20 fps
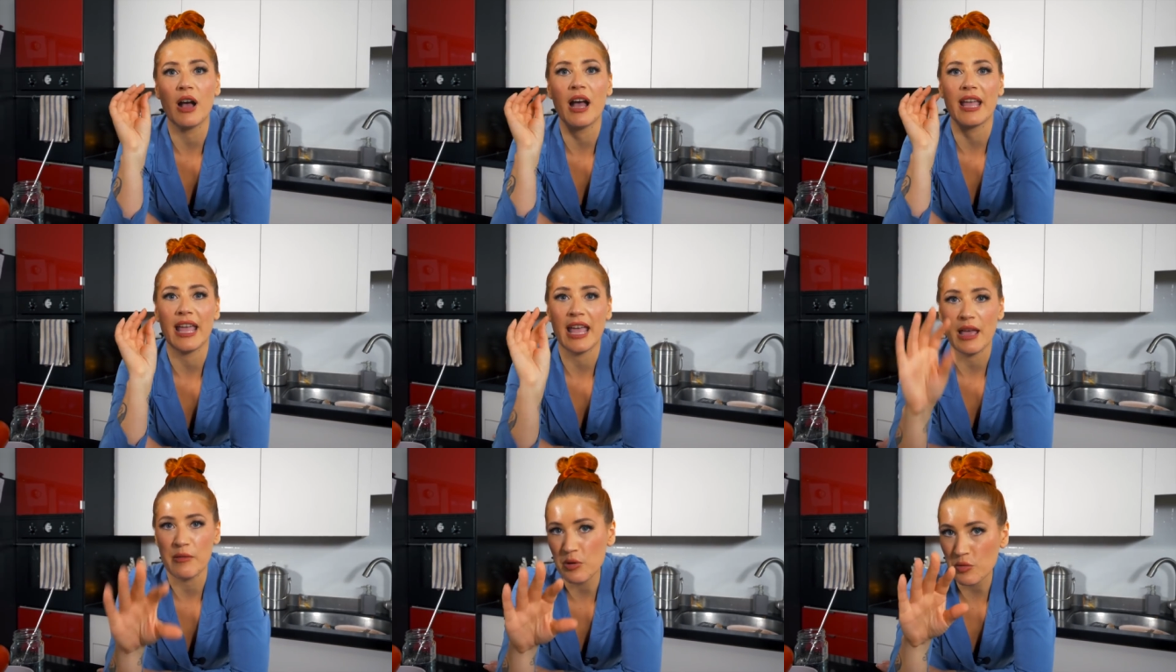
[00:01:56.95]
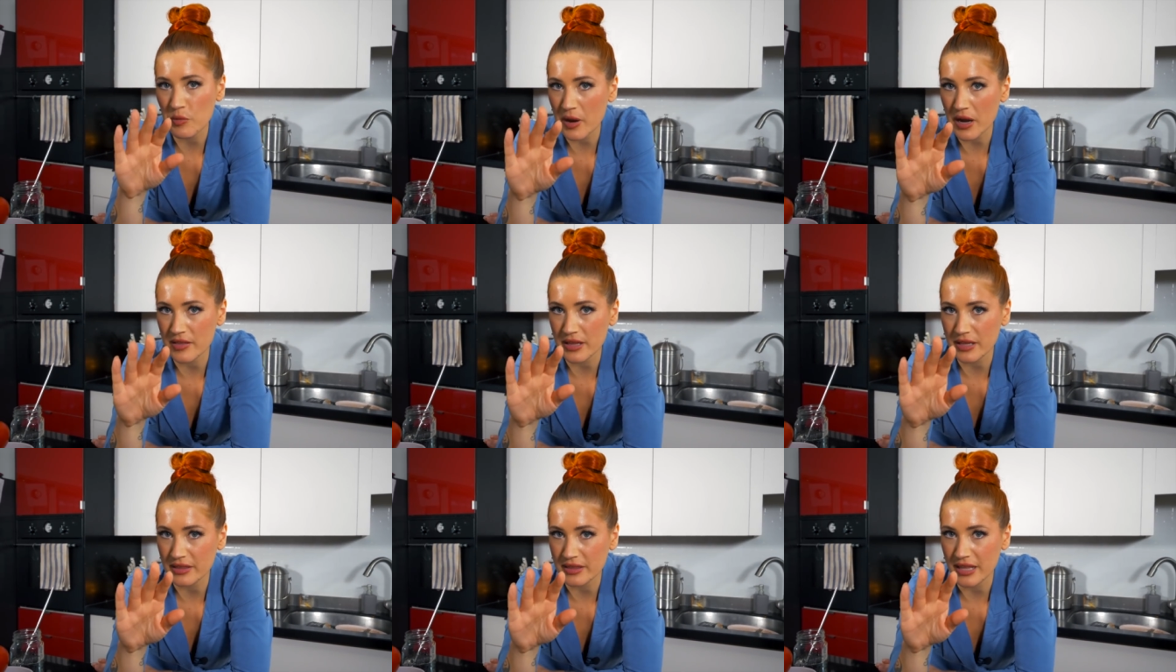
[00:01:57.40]
I am
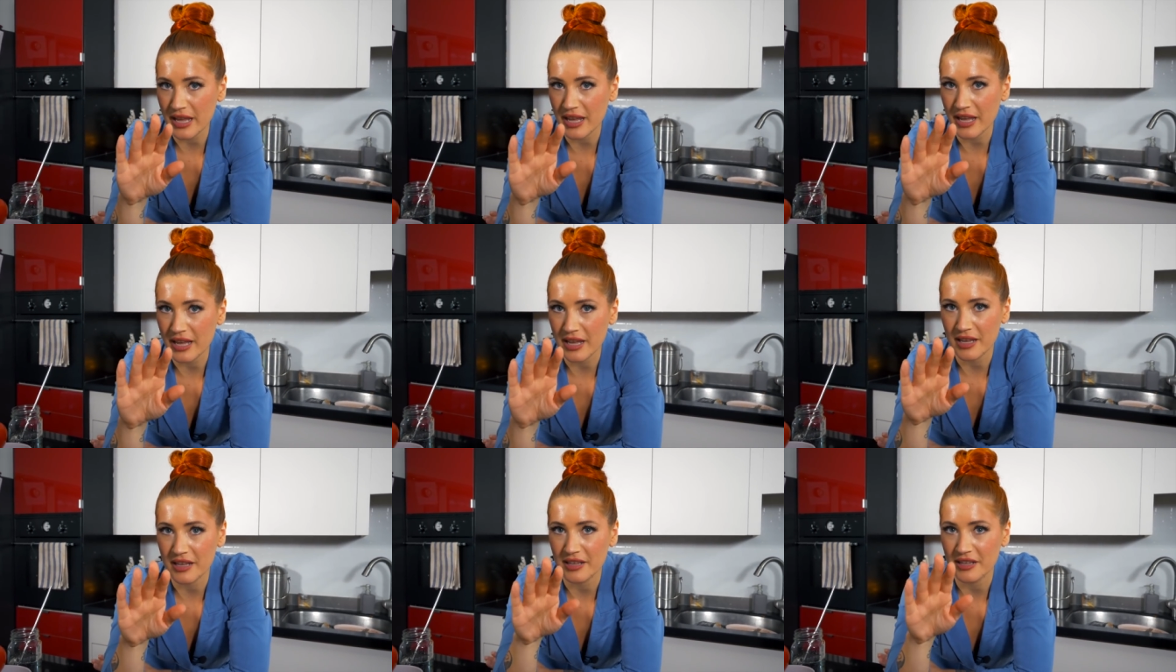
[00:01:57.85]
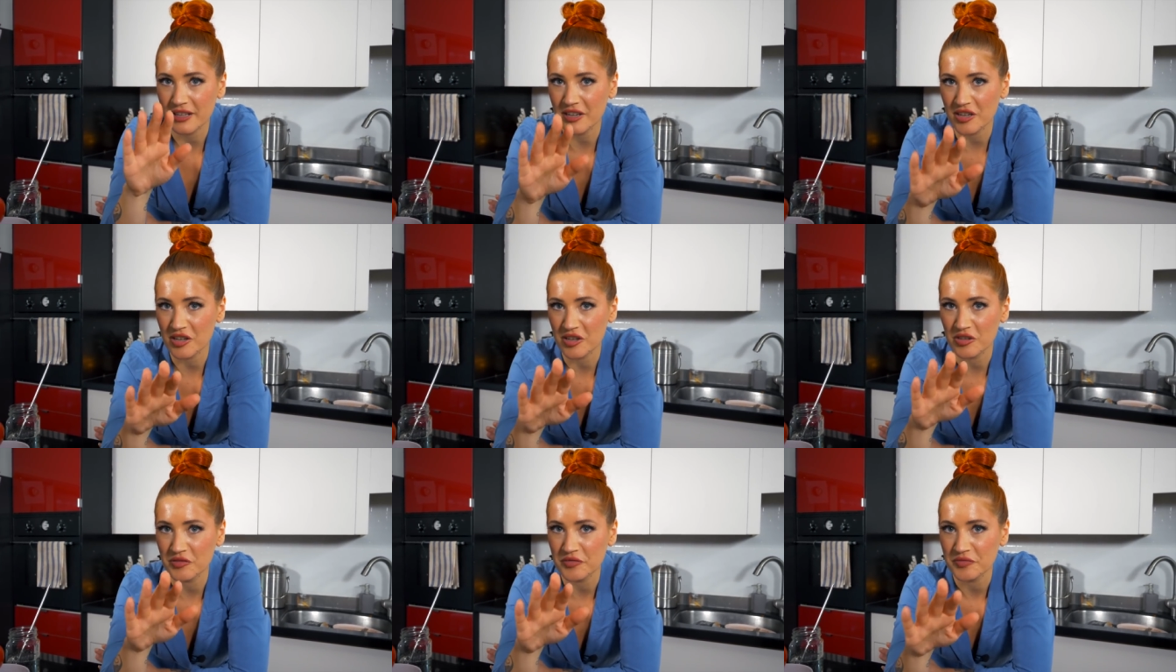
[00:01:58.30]
aware that they, you
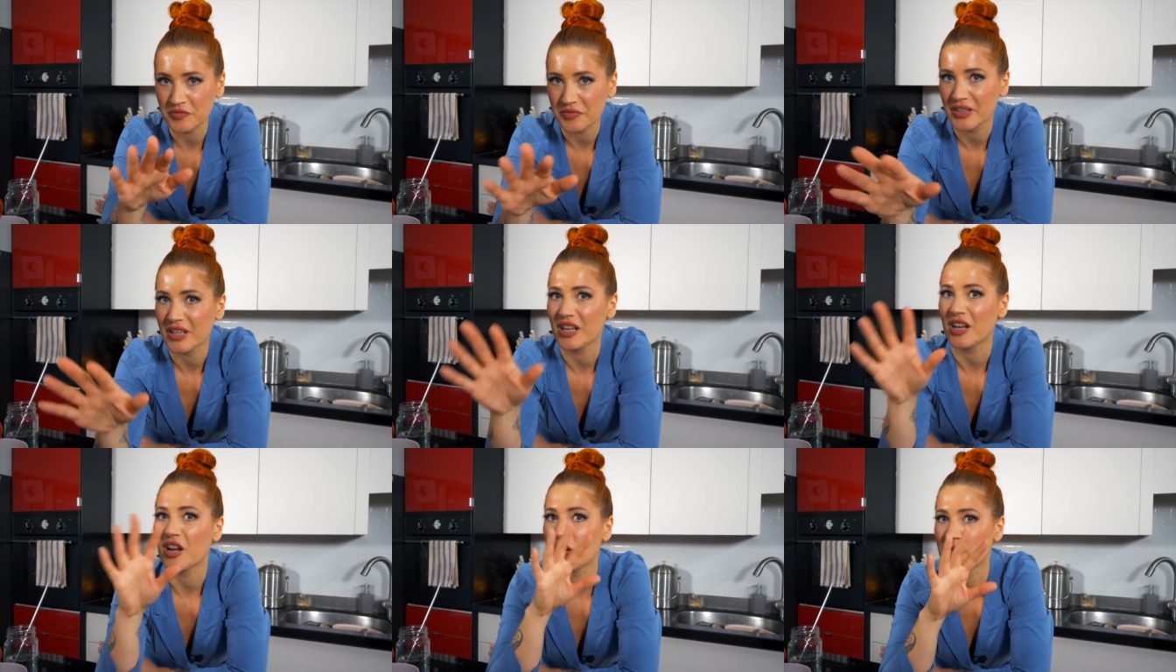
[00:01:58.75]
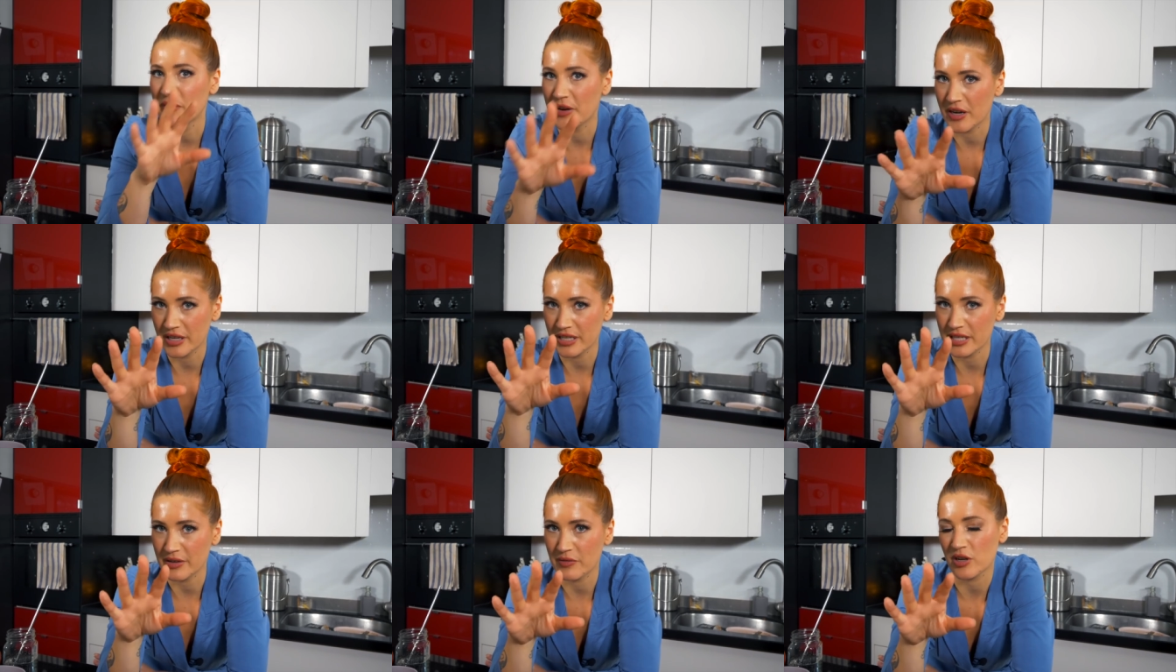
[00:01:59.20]
know, are
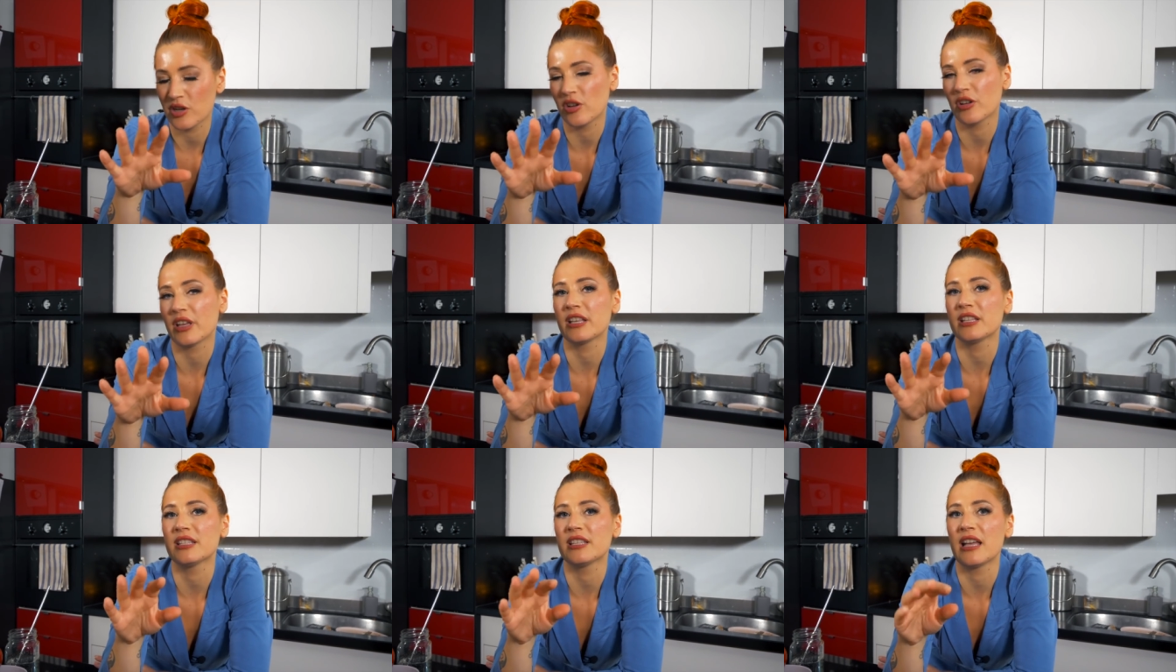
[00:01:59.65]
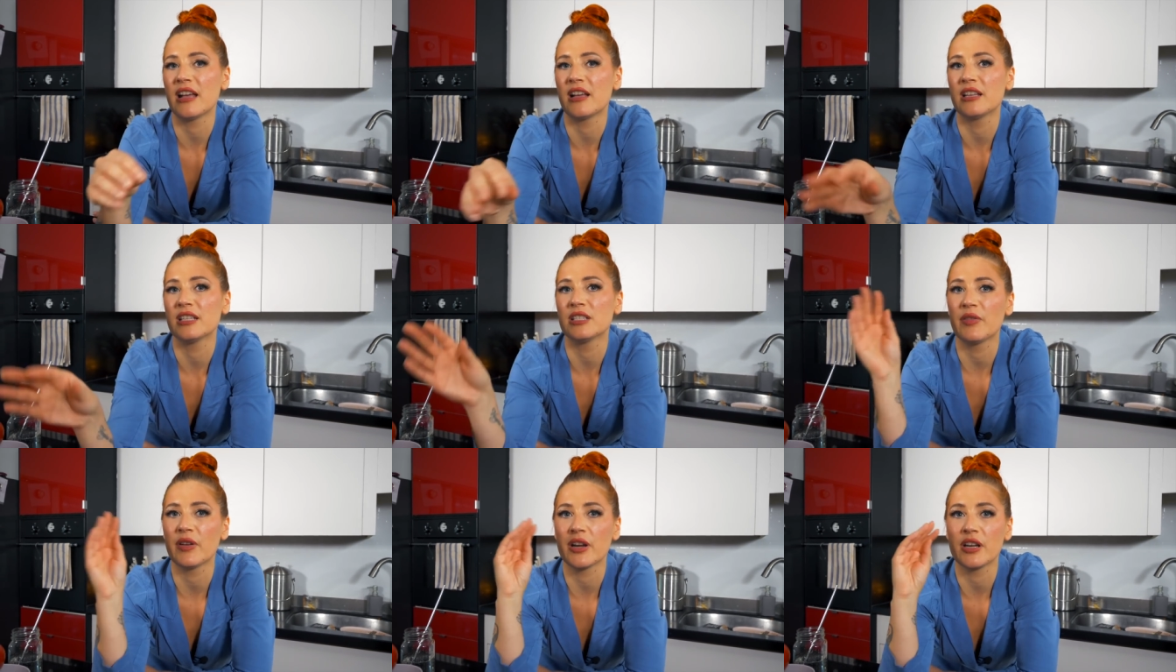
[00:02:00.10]
very different cooking
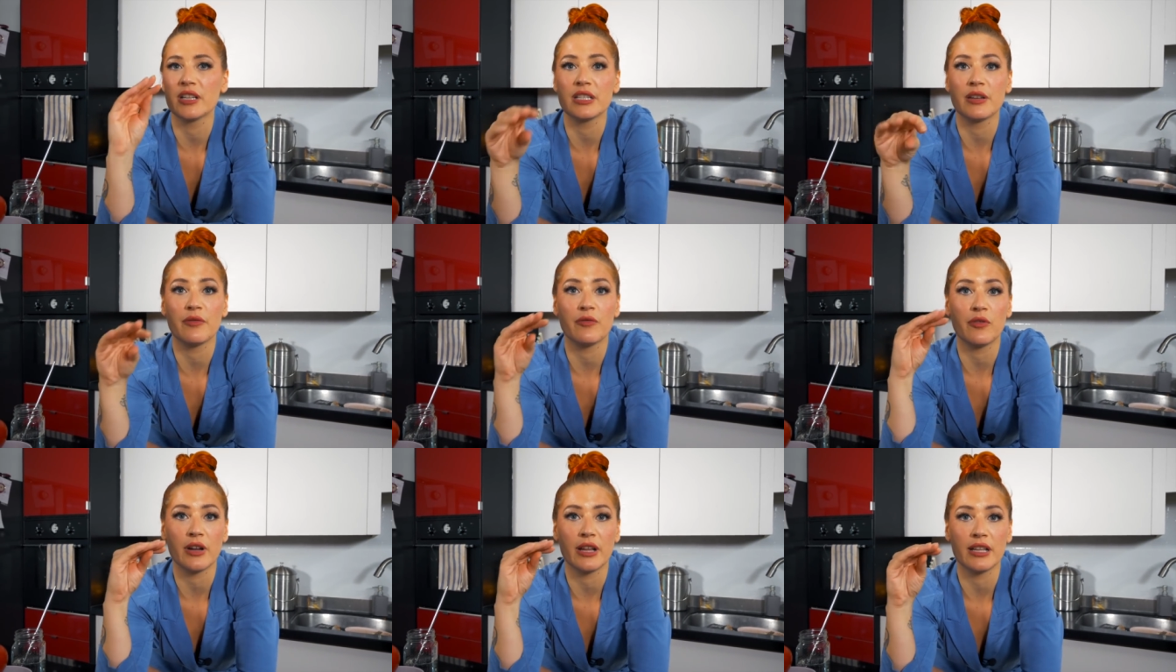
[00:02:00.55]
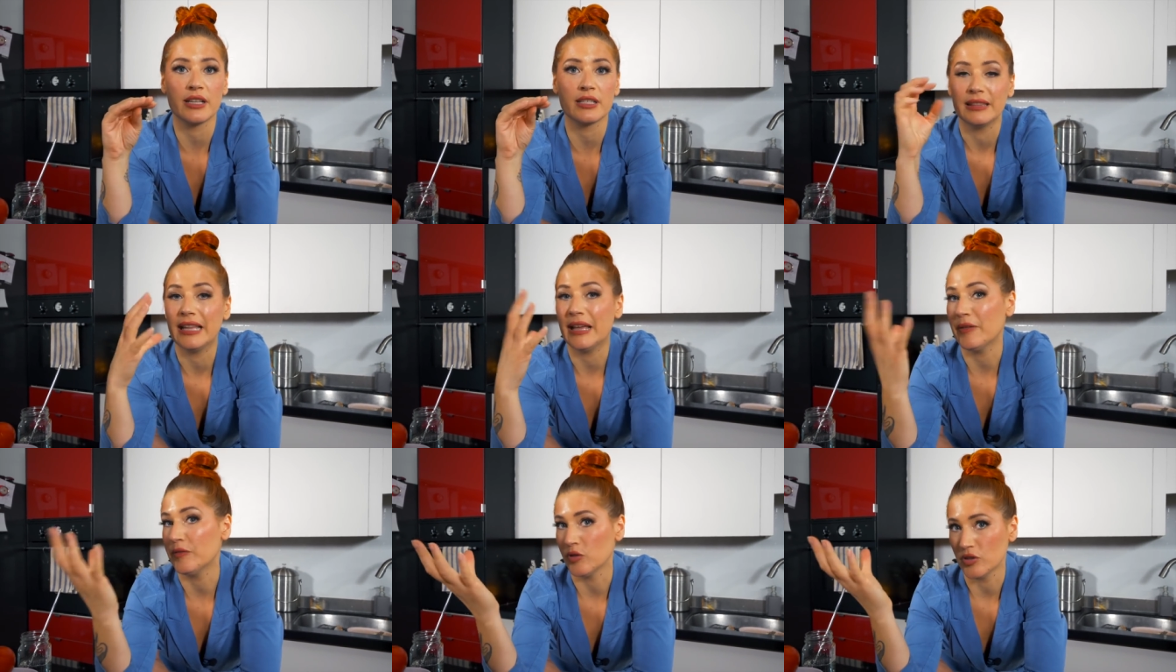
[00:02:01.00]
styles, very
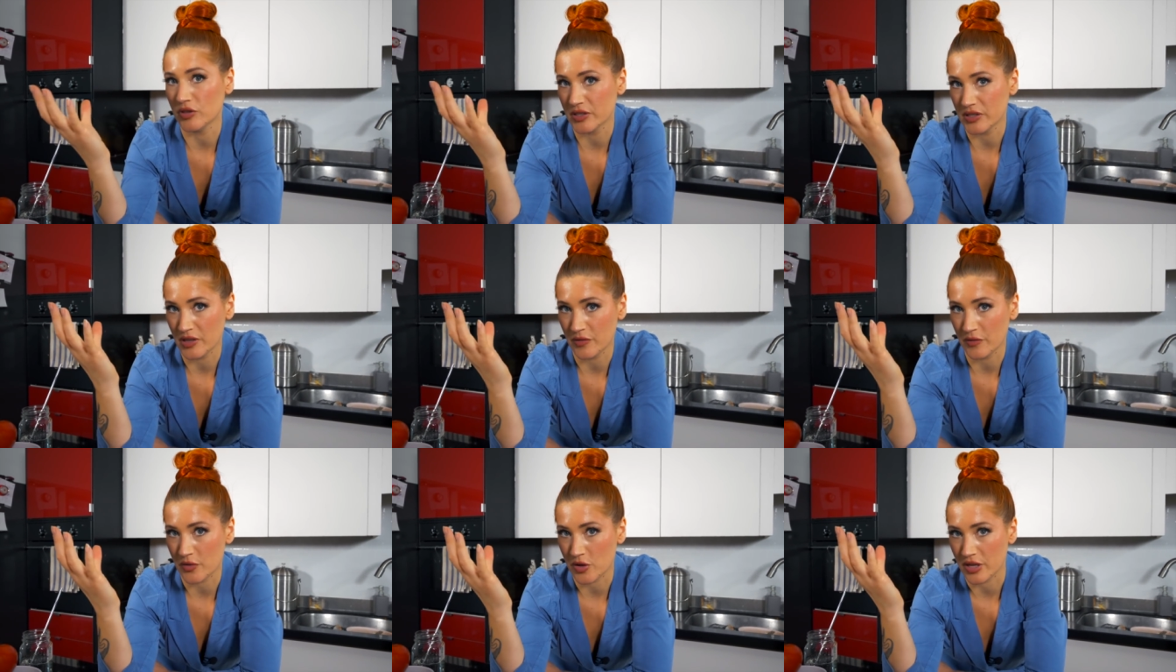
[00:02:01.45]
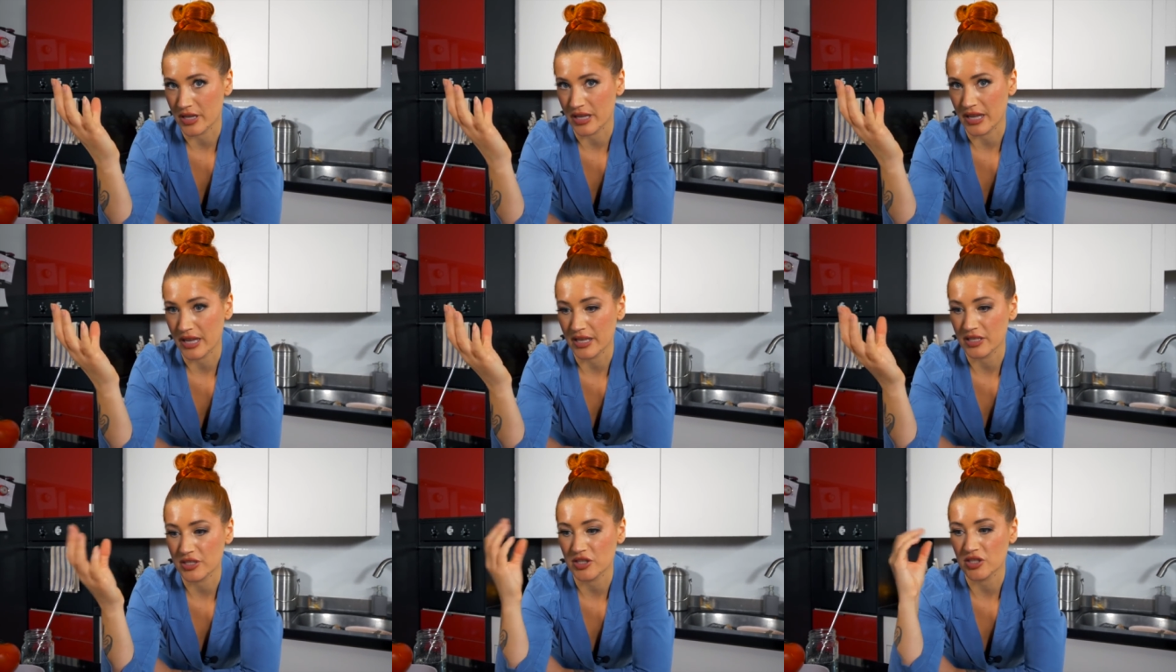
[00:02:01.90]
different levels of cooking.